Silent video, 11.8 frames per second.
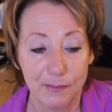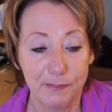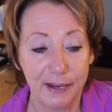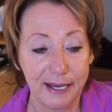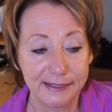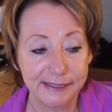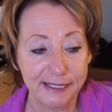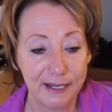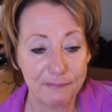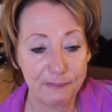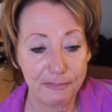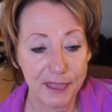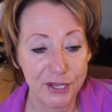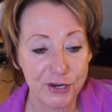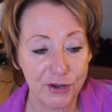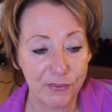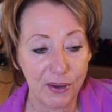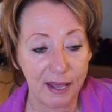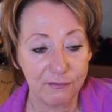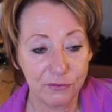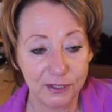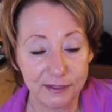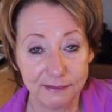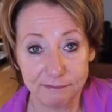But, you know,
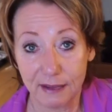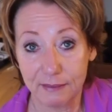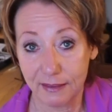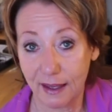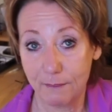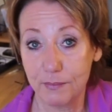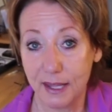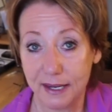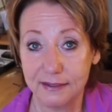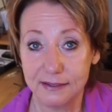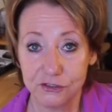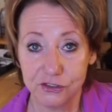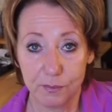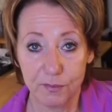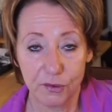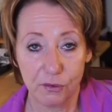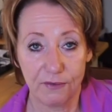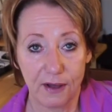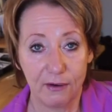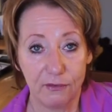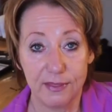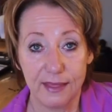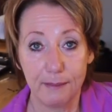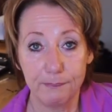I'm liking the gym so far,
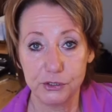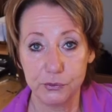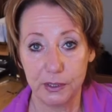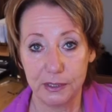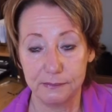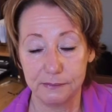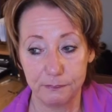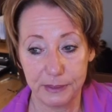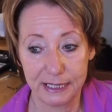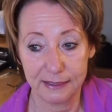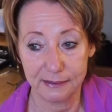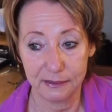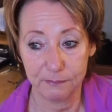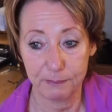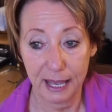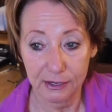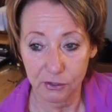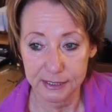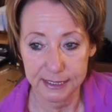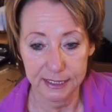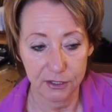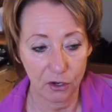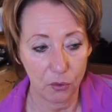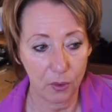and that between being back on
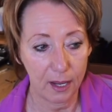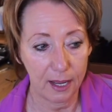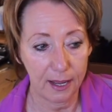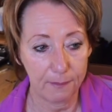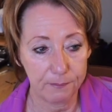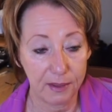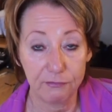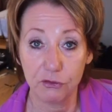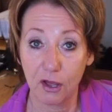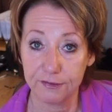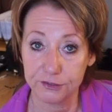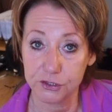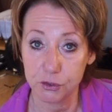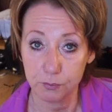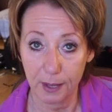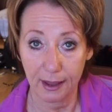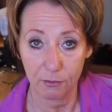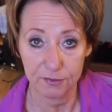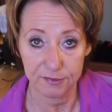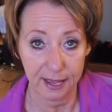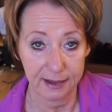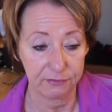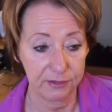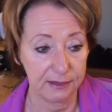keto, I've lost 2 pounds
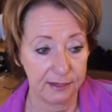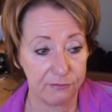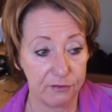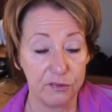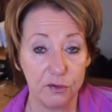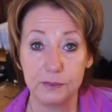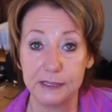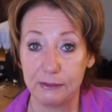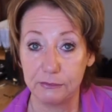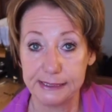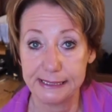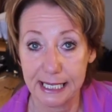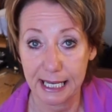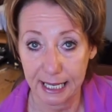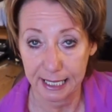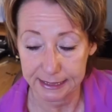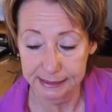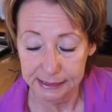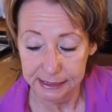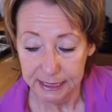out of the 11, so I'm down to 9.